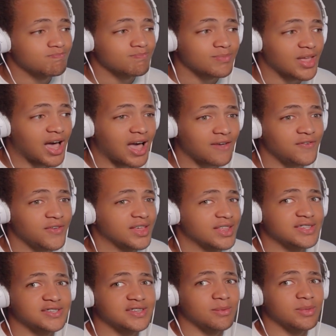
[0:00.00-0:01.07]
I feel like this is
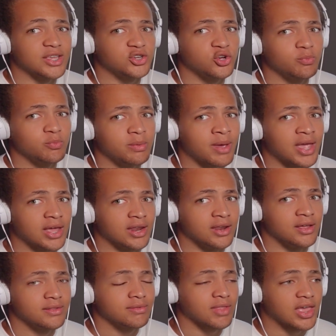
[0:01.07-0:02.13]
something that should be made.
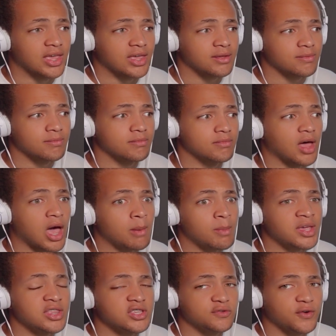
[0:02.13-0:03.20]
I'm making
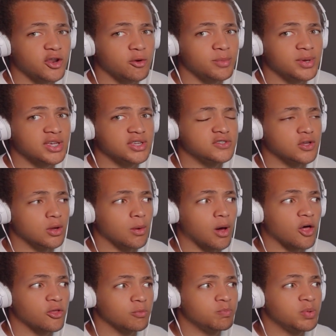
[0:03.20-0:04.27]
this video because
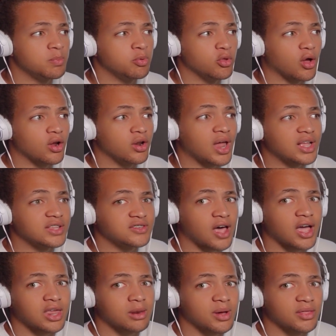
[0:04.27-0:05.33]
other people are not talking
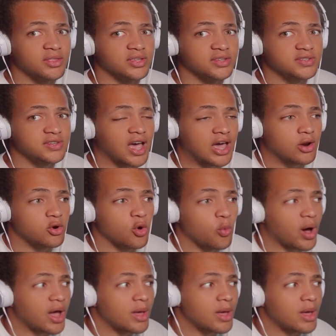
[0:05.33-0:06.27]
about this. I don't know why